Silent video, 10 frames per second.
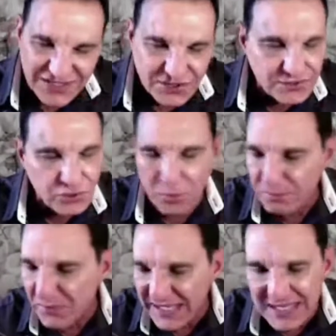accident or
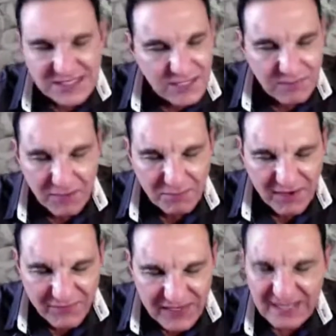picking something up
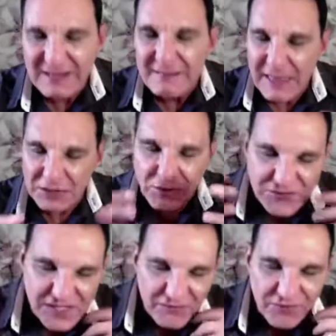heavy and
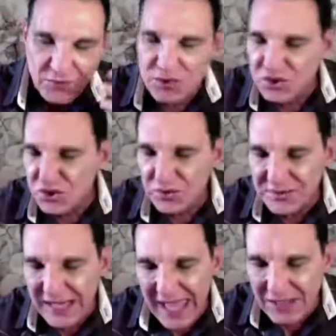you've suffering with
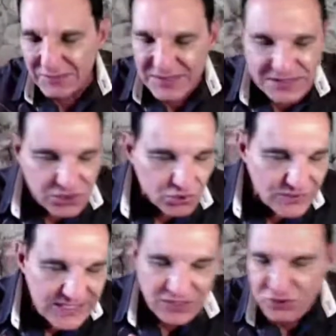certain ailments in
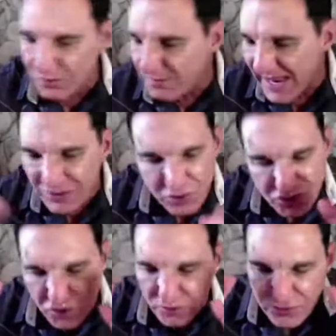your knees, your back, your
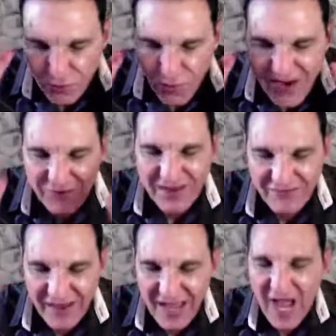shoulders,
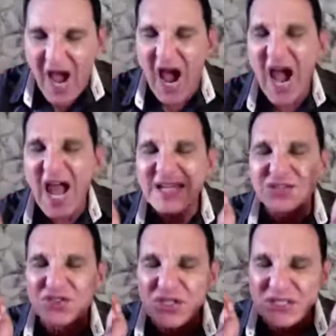wherever,
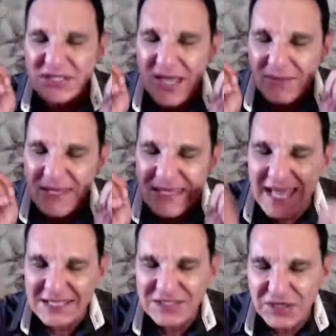I just come
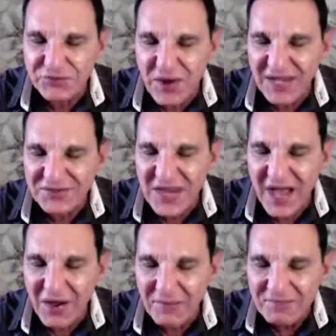against it right
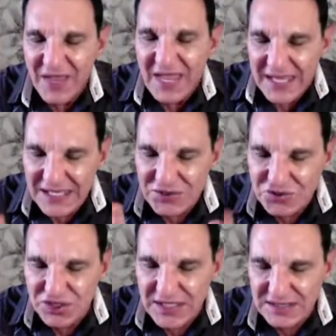now
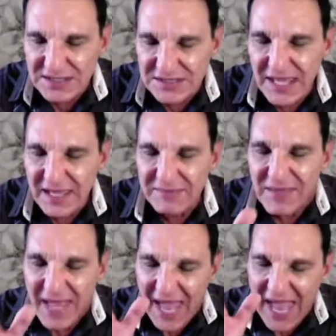in Jesus'
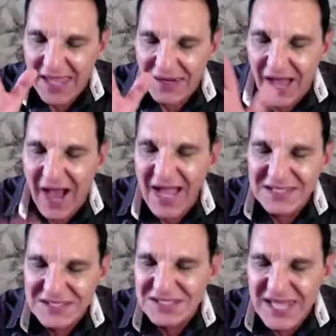name. And
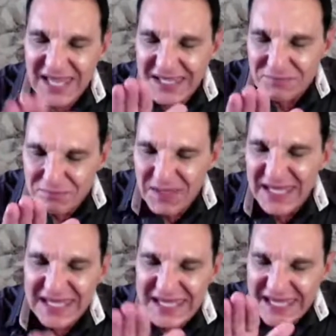I say,
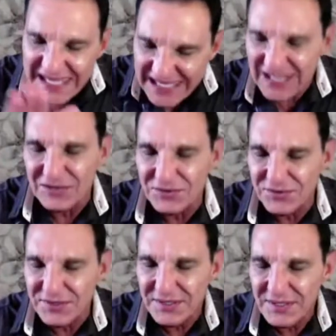be healed